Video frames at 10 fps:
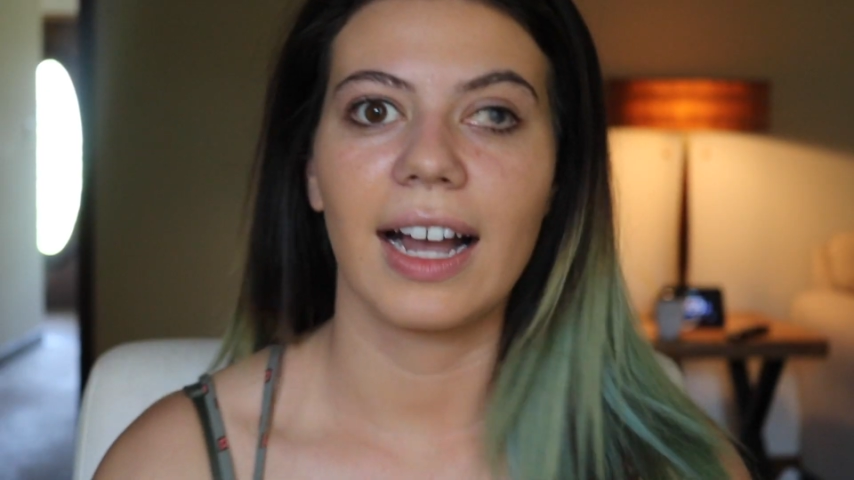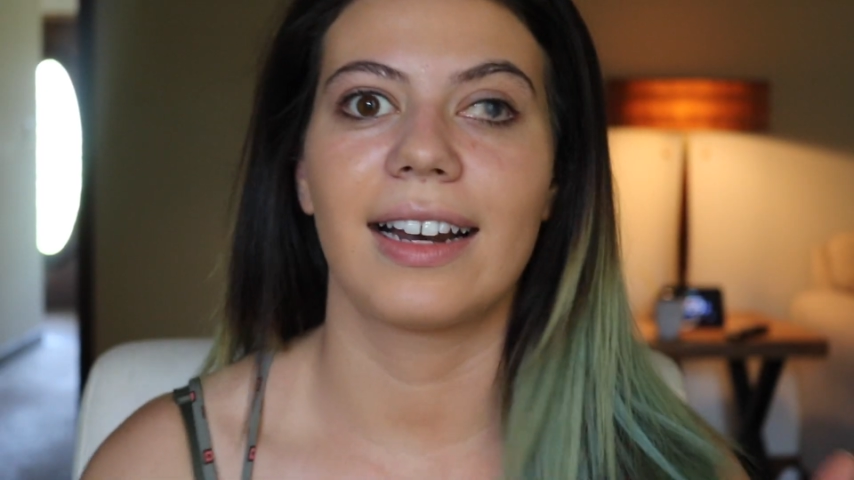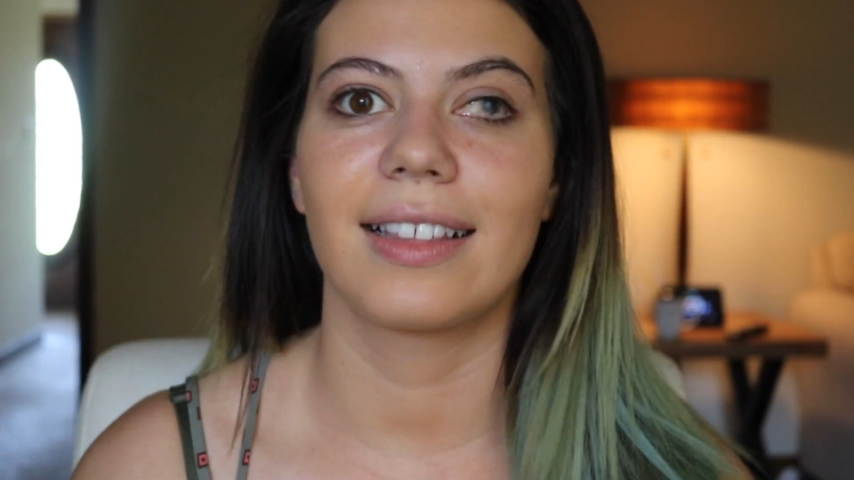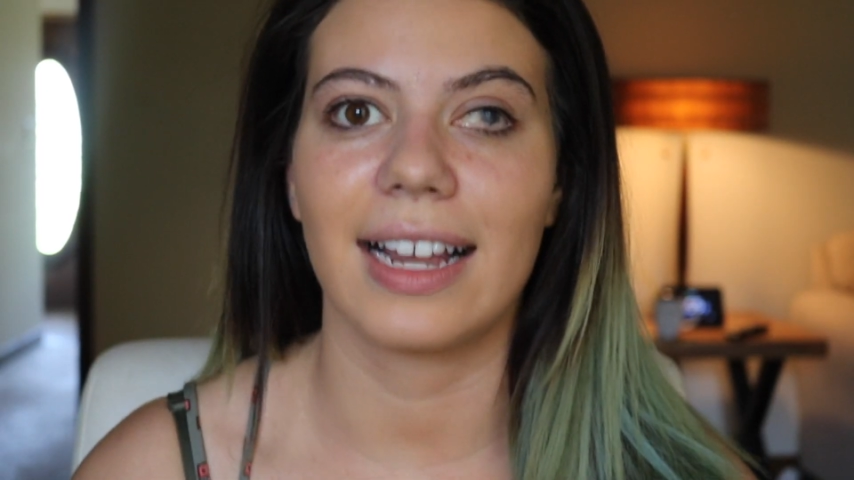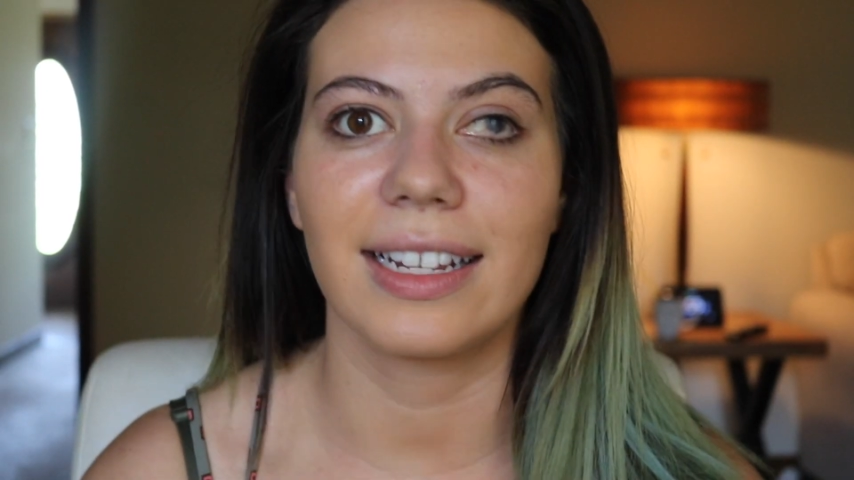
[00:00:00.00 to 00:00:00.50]
I
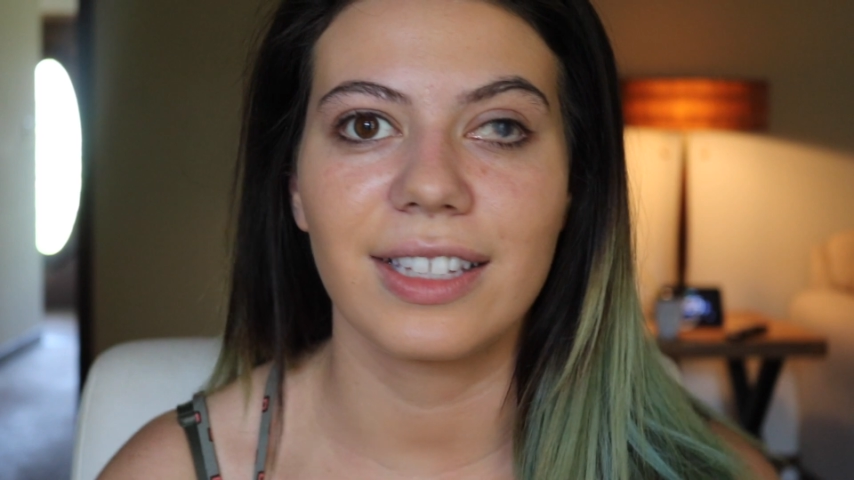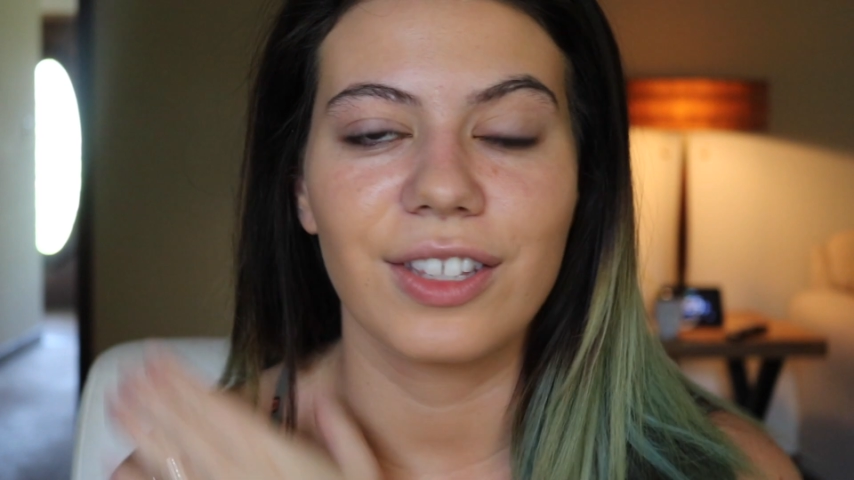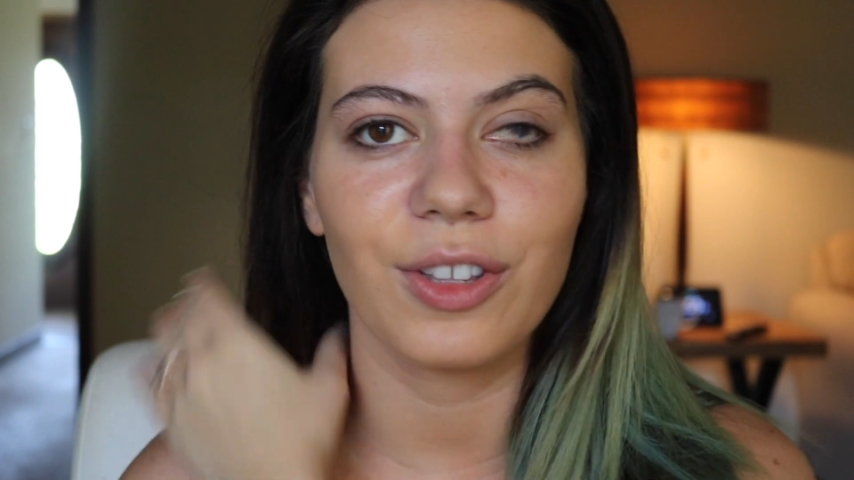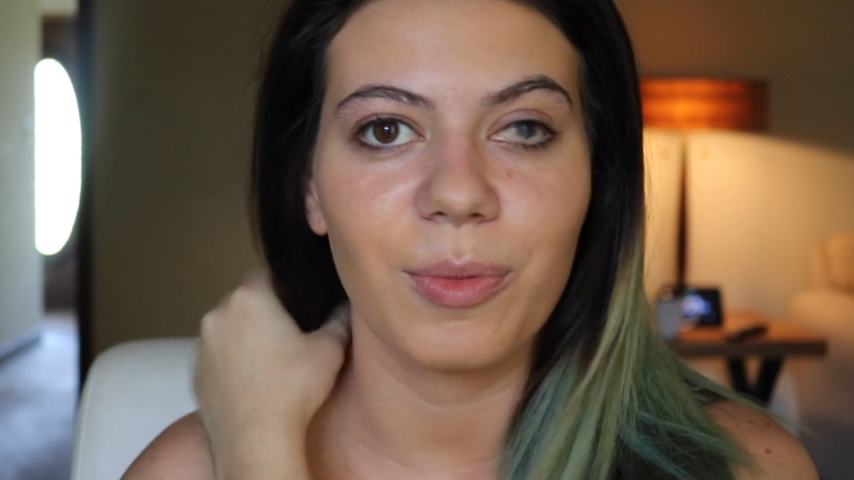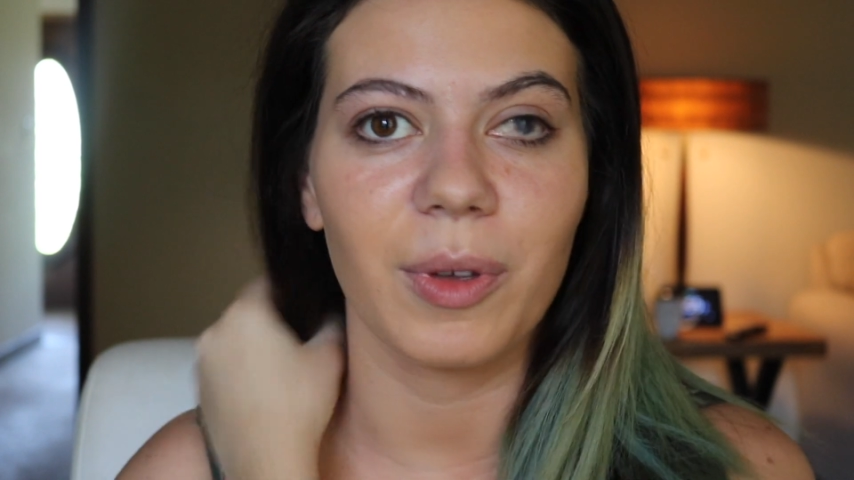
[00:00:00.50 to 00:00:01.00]
decided
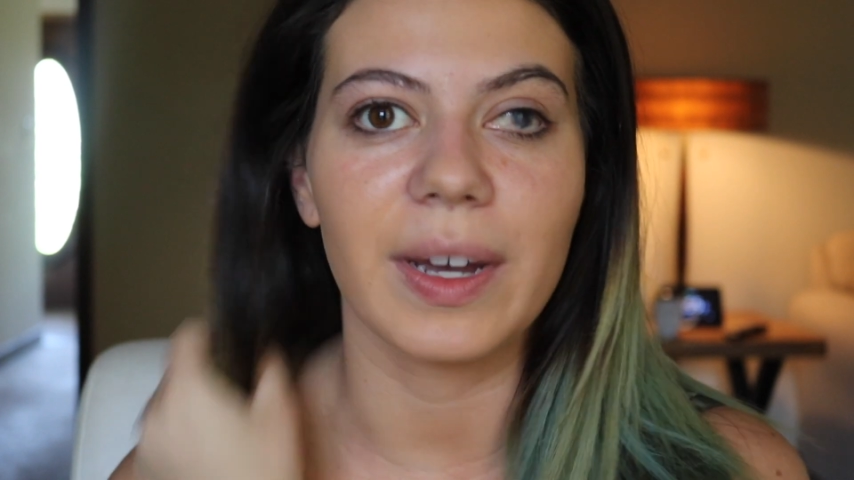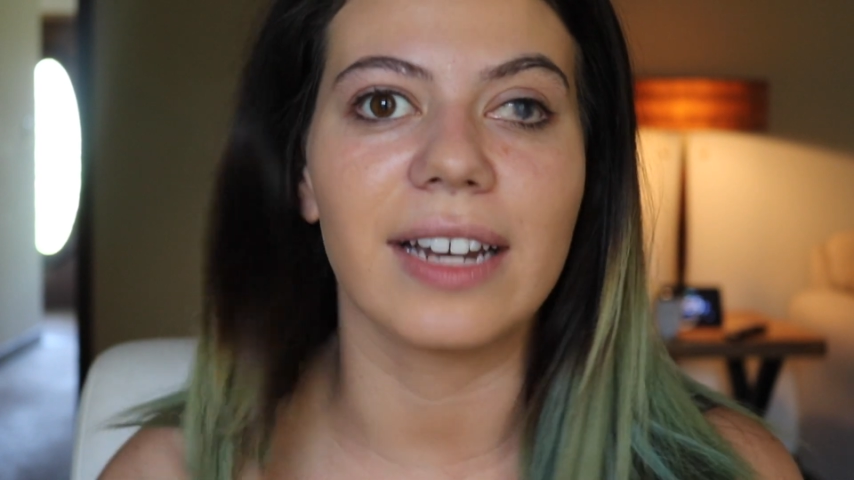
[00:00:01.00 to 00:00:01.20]
to zoom you